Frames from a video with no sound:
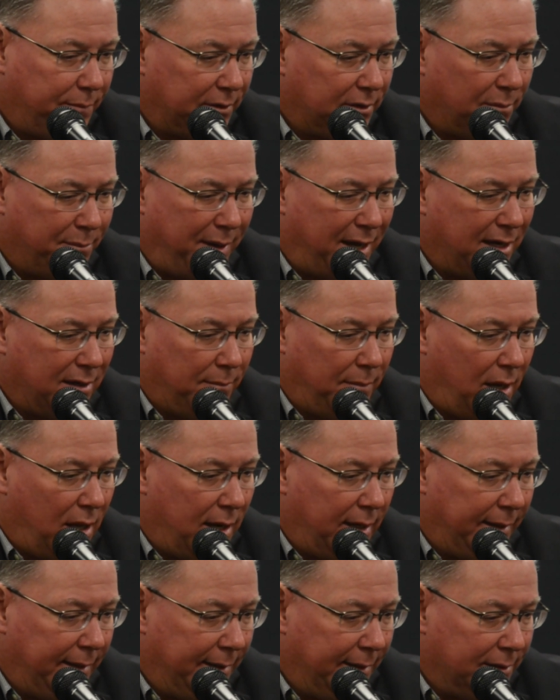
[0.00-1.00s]
but the bottom
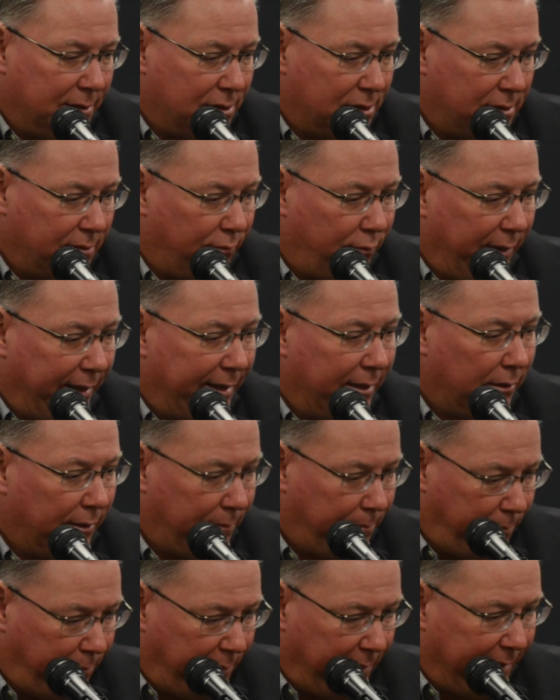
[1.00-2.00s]
line is if we can
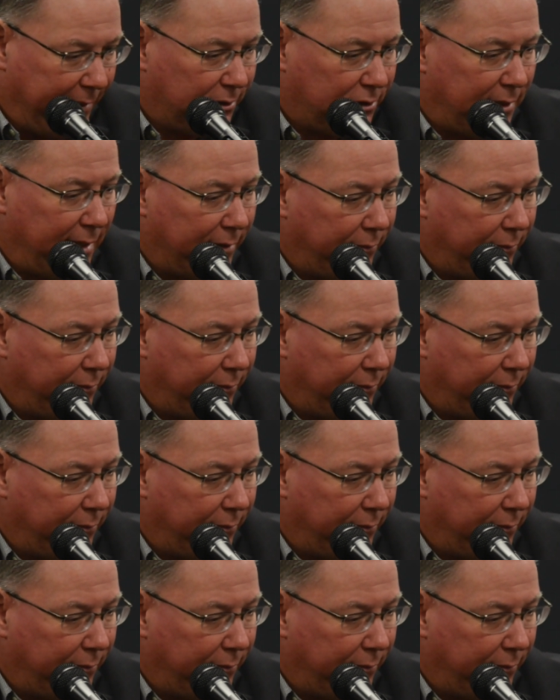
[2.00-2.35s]
pitch